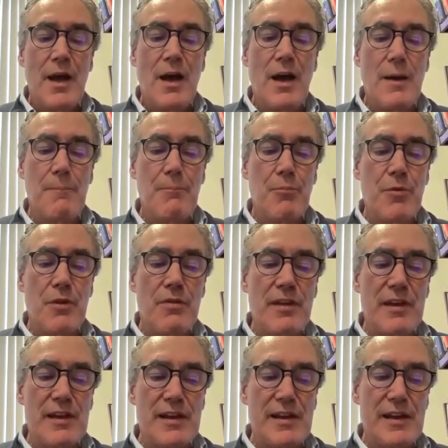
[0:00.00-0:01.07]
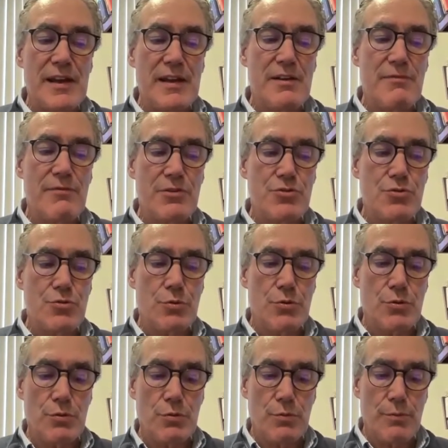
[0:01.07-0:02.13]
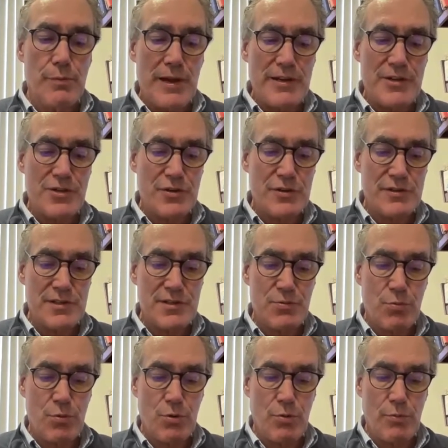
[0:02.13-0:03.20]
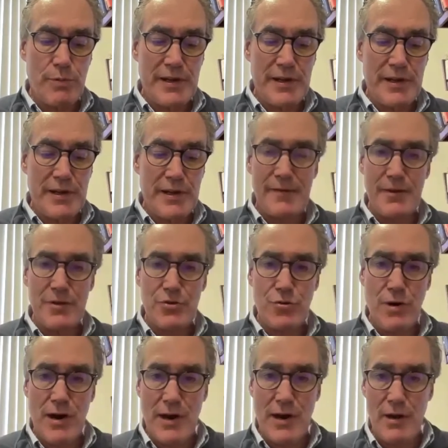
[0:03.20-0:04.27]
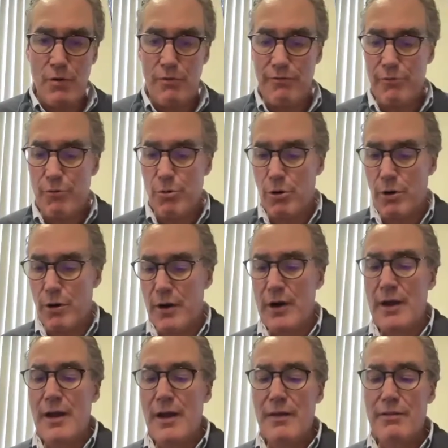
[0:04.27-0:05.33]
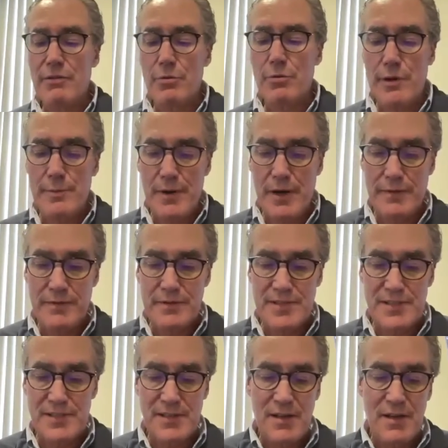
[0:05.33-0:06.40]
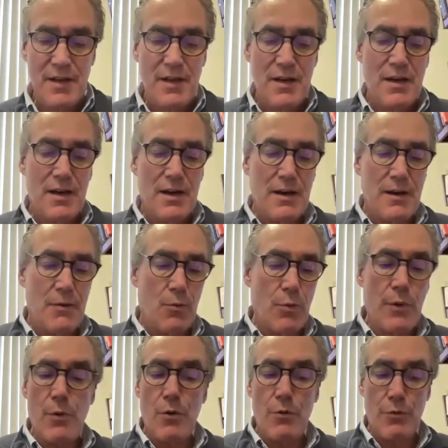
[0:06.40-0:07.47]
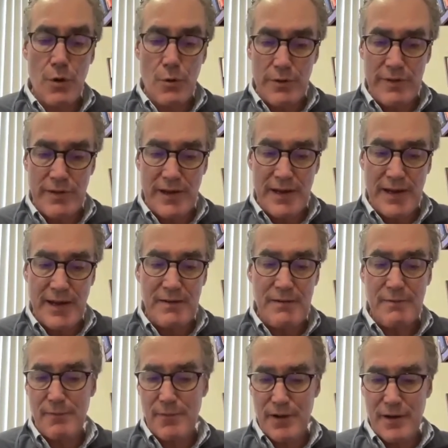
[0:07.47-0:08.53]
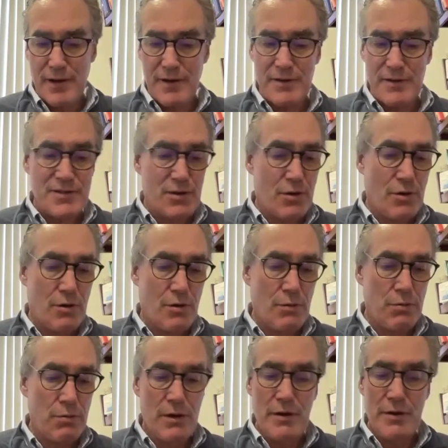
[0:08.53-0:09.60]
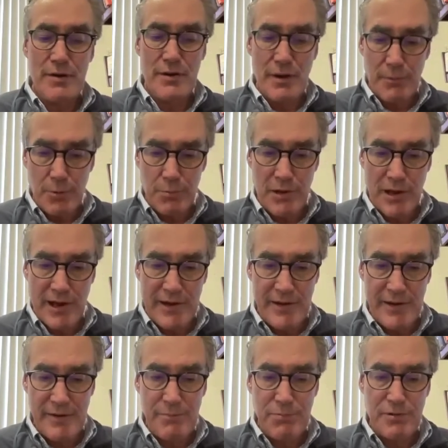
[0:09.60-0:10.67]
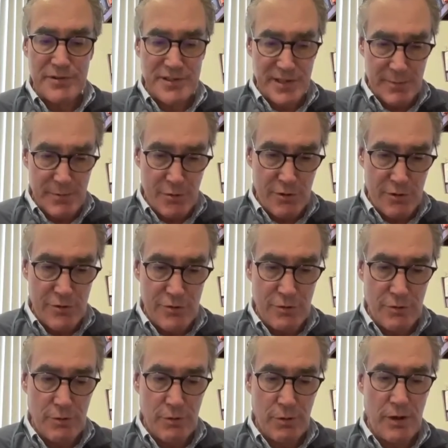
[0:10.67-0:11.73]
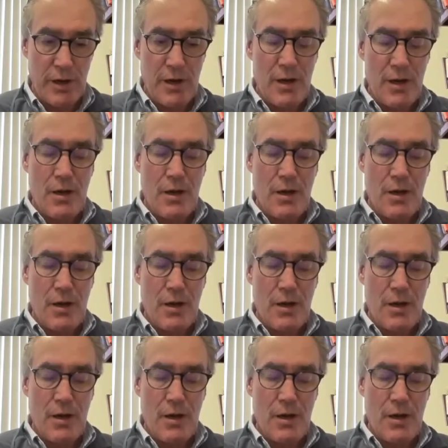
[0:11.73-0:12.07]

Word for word: Um, the individual patients will be in the trial for three months. Uh, we won't know what they get. Uh, it's all double blinded, placebo controlled.